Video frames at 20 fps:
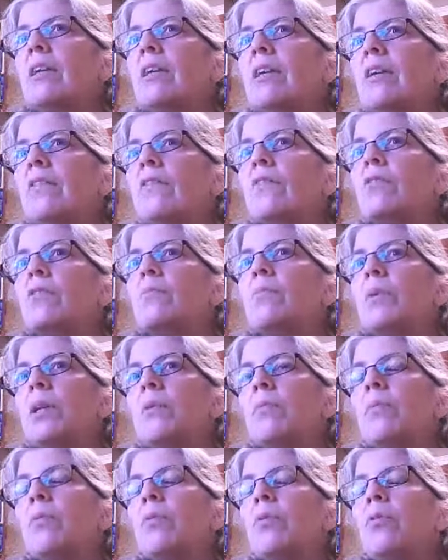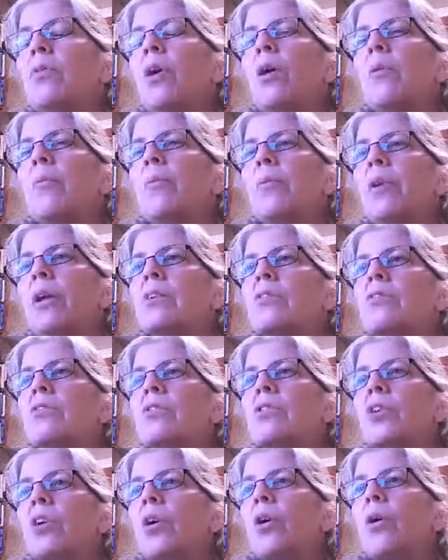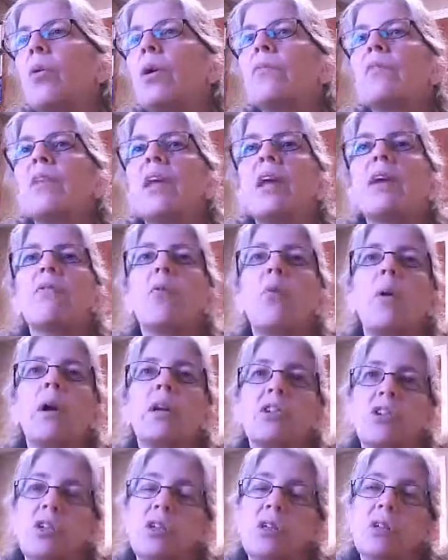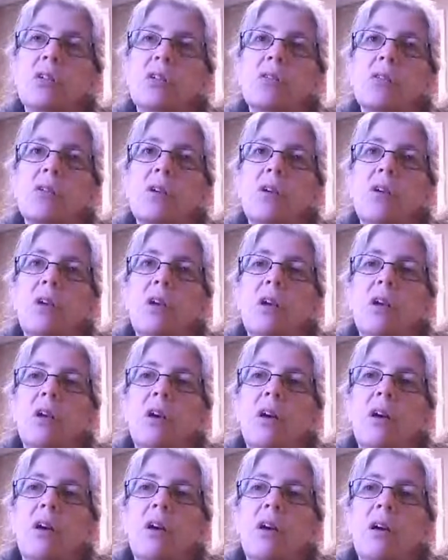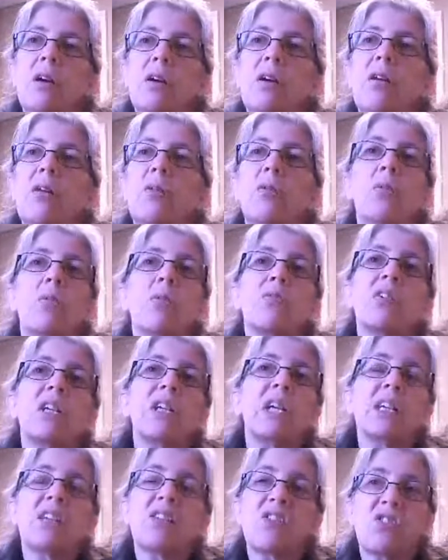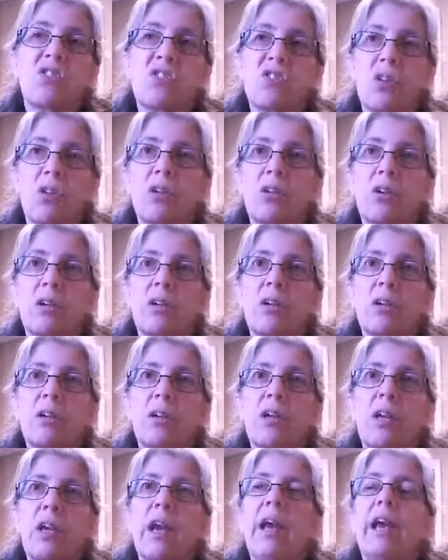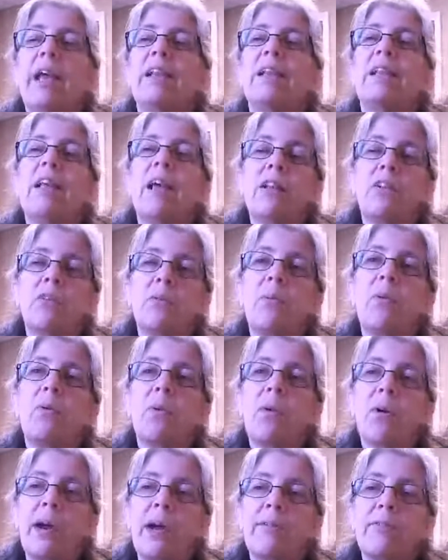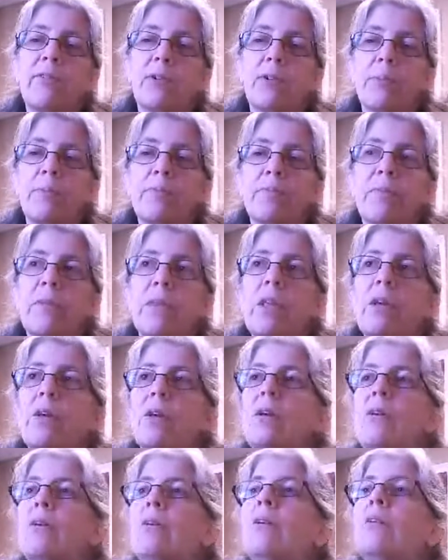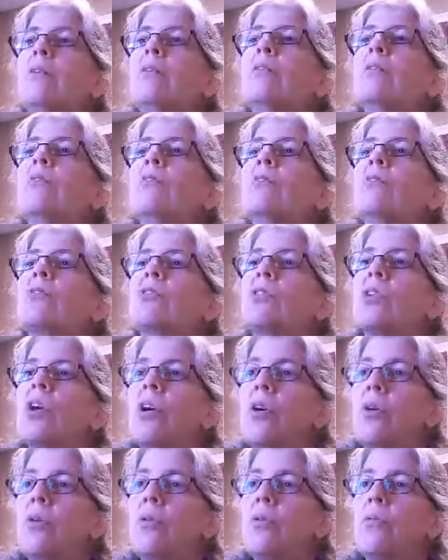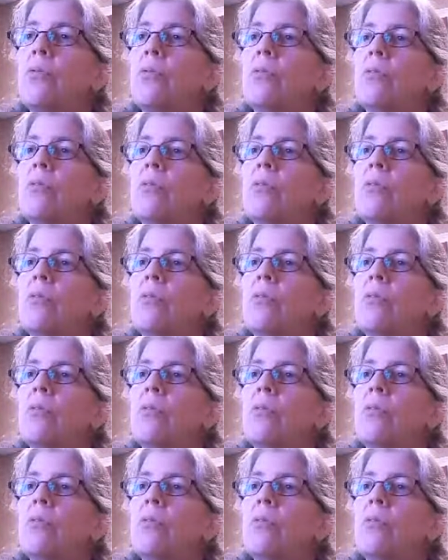gives people a place to go if they have questions or to get started. And that's what we're after. So